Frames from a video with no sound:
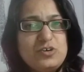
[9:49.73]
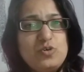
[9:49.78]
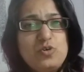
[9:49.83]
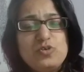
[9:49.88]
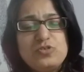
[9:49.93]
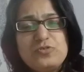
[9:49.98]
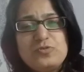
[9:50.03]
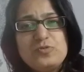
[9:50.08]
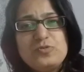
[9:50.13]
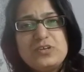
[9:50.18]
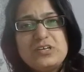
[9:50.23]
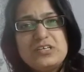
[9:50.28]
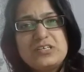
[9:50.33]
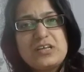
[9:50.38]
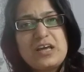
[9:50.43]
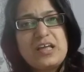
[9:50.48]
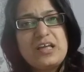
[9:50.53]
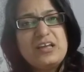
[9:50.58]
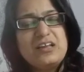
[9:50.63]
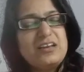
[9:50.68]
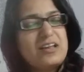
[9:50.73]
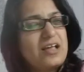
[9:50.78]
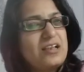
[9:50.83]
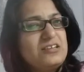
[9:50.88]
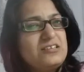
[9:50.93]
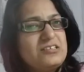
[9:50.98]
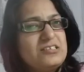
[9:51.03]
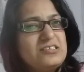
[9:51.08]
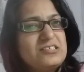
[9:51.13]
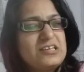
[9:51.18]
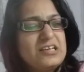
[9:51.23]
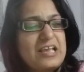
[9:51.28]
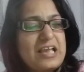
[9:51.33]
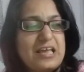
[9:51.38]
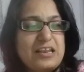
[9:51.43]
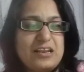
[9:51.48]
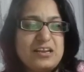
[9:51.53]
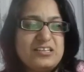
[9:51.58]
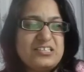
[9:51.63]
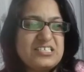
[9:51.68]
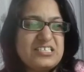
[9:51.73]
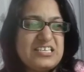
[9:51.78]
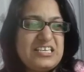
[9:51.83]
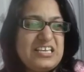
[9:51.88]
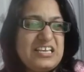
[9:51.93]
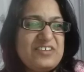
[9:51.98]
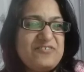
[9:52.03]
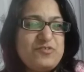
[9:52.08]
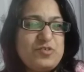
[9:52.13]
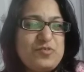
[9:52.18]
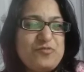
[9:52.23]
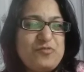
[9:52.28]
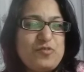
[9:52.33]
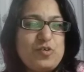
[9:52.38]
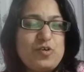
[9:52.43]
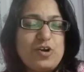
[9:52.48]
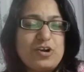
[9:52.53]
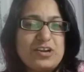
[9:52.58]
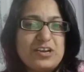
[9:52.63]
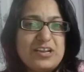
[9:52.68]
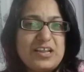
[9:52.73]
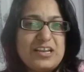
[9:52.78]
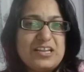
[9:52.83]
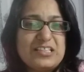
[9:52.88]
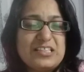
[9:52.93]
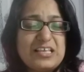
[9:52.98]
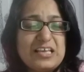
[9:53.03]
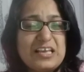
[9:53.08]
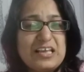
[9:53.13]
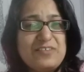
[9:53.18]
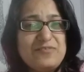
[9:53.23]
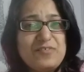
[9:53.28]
Go through the entire analysis again and see if you've forgotten anything.